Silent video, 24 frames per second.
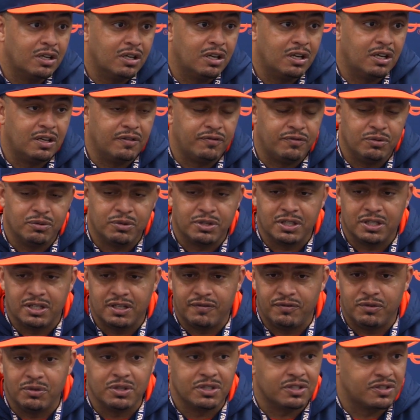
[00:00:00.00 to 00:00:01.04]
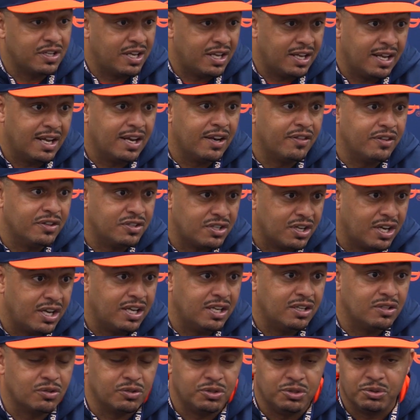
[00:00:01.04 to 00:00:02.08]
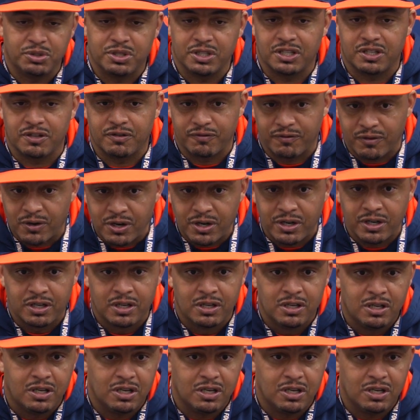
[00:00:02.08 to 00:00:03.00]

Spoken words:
If you can stay ahead of the chains, or you can convert